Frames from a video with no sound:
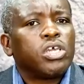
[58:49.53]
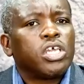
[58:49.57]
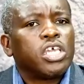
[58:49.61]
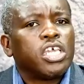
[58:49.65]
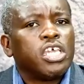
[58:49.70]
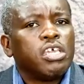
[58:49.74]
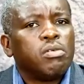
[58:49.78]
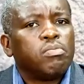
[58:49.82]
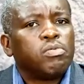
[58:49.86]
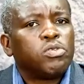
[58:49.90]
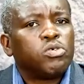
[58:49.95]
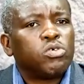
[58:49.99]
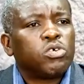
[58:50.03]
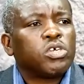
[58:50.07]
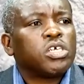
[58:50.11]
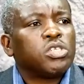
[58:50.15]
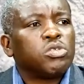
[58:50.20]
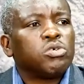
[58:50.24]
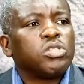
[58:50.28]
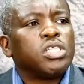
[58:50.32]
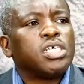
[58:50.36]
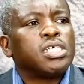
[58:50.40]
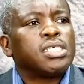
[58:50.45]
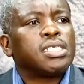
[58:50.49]
Keep talking
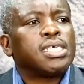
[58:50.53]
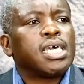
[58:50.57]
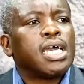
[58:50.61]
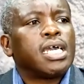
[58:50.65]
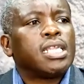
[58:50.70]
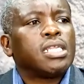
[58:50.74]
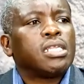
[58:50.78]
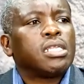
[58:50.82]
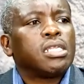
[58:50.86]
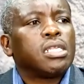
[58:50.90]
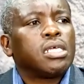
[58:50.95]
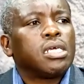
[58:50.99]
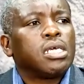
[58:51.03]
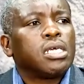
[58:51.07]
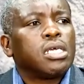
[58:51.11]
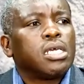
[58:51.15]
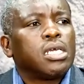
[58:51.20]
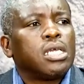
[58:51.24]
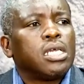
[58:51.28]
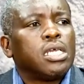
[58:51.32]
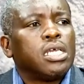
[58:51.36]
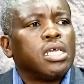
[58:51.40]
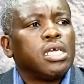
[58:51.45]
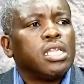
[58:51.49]
to the son
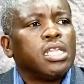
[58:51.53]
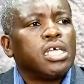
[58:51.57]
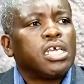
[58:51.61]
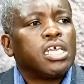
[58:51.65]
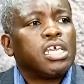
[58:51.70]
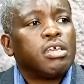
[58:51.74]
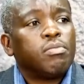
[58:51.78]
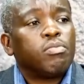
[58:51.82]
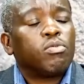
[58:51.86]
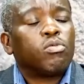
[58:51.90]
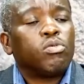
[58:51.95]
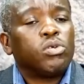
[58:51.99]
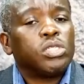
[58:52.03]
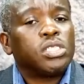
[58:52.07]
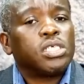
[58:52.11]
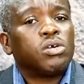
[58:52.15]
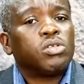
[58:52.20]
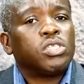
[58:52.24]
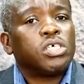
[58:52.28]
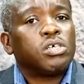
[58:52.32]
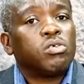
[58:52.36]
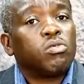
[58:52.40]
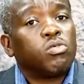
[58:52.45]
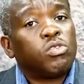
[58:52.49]
and keep
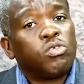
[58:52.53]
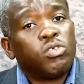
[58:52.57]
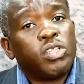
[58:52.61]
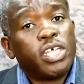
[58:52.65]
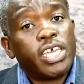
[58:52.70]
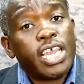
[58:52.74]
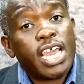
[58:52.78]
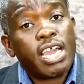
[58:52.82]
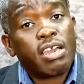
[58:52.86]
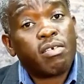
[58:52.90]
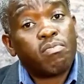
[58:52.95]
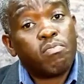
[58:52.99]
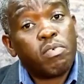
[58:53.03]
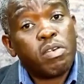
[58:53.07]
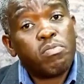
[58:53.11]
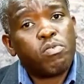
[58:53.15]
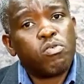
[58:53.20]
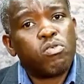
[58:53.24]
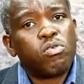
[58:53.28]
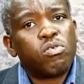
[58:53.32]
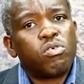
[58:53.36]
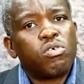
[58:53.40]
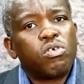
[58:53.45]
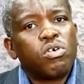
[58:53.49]
consulting to the young people.